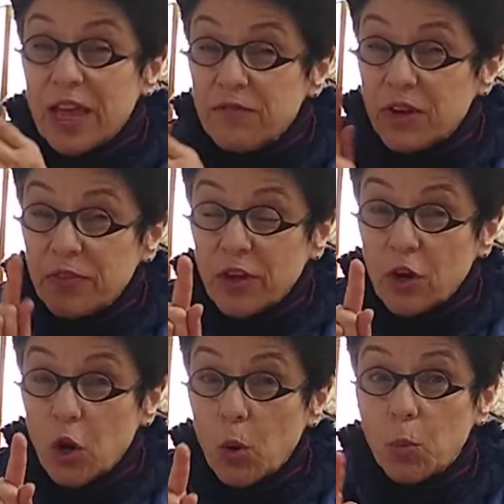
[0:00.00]
They've done
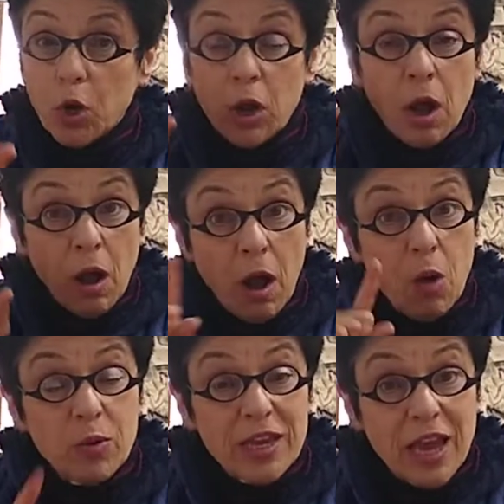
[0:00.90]
their homework.
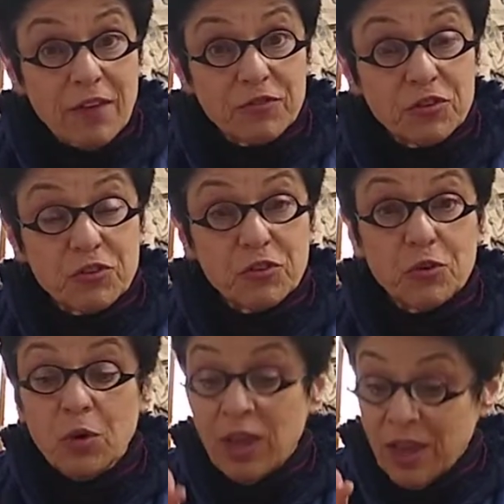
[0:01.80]
All we have to
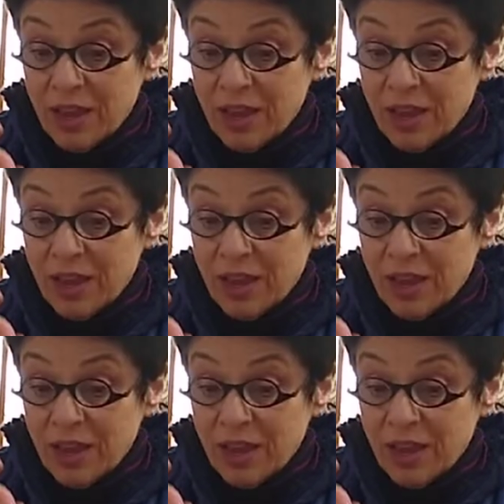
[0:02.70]
do